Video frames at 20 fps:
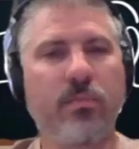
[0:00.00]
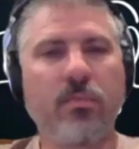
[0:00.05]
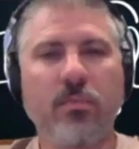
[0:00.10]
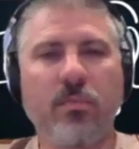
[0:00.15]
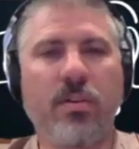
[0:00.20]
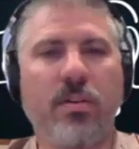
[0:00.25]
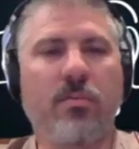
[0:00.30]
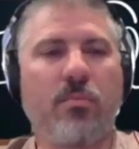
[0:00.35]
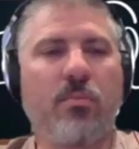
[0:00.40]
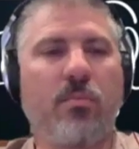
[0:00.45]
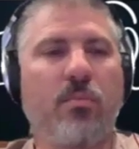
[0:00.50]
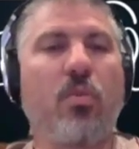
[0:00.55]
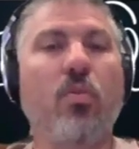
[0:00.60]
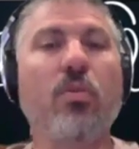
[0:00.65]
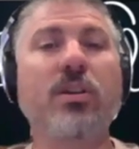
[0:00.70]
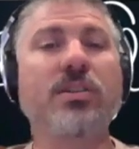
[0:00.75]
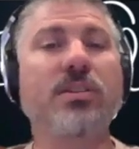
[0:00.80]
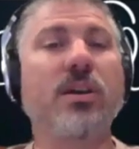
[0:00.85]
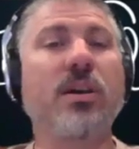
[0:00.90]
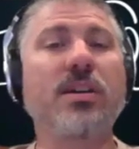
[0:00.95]
more
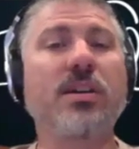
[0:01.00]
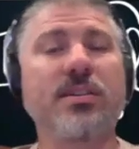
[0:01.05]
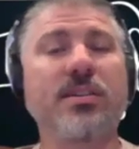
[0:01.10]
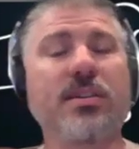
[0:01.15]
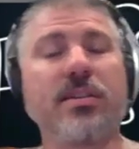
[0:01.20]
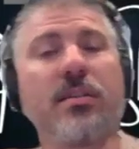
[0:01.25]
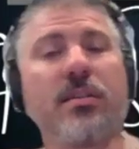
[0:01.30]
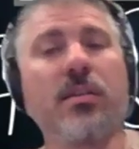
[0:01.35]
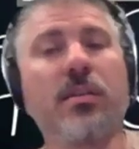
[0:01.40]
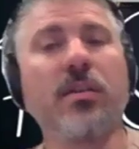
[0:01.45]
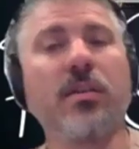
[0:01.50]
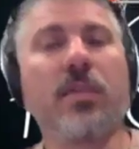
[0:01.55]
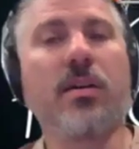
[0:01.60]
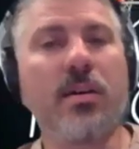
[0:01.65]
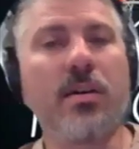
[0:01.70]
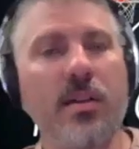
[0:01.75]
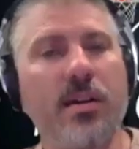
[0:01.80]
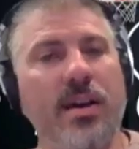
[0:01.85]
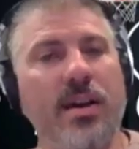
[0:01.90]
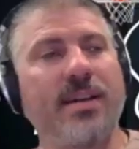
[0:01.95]
exhausted.
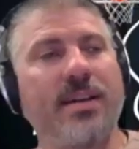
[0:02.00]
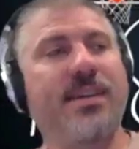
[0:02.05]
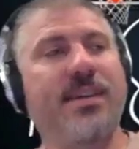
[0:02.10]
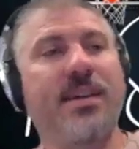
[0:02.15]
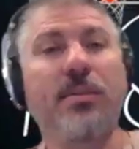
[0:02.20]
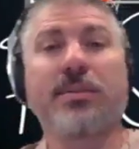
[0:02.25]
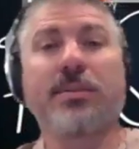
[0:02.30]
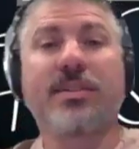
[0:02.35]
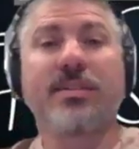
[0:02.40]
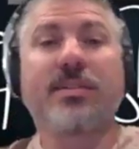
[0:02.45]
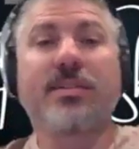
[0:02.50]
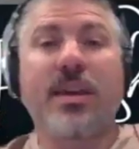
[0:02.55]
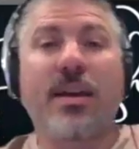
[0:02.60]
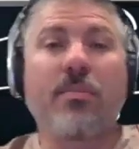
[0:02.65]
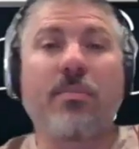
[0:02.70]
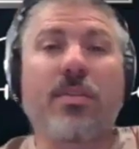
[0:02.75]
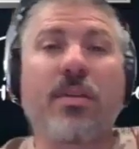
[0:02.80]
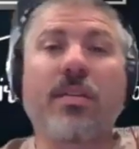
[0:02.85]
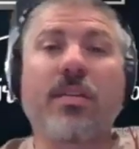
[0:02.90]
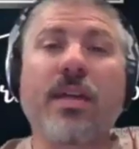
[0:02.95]
I said it was the
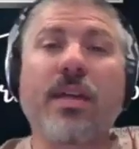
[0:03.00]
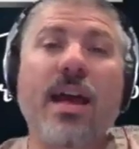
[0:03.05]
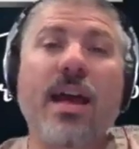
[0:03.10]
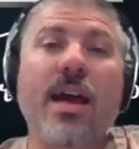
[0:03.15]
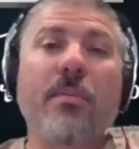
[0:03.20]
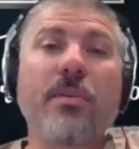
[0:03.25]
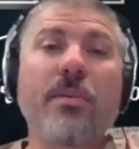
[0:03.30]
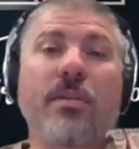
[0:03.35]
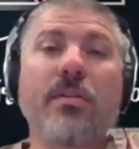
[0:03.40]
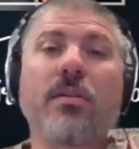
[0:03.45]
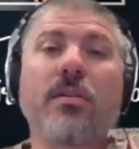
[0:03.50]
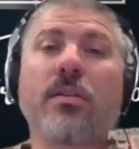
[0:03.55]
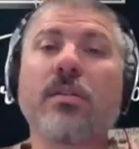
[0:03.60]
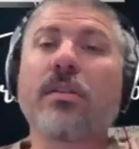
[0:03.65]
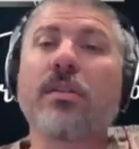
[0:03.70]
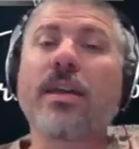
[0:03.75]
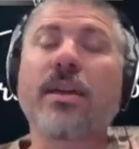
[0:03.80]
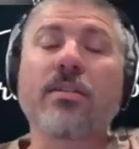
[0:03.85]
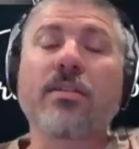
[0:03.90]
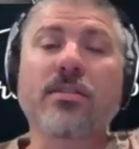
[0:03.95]
same thing that happened to the
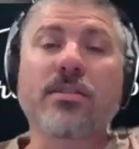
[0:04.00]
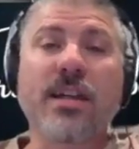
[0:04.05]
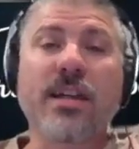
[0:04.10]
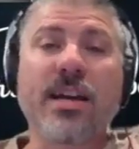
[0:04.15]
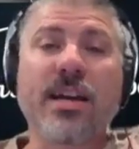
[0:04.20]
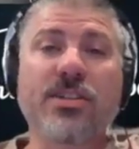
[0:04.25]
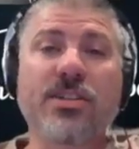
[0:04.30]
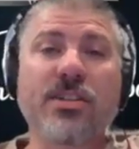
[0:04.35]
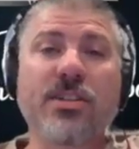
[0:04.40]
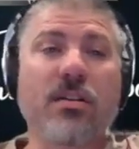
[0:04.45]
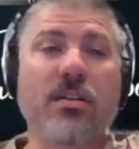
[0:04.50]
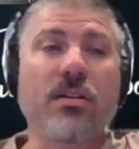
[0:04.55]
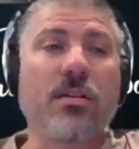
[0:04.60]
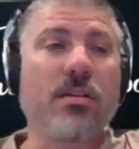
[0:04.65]
Lakers last year.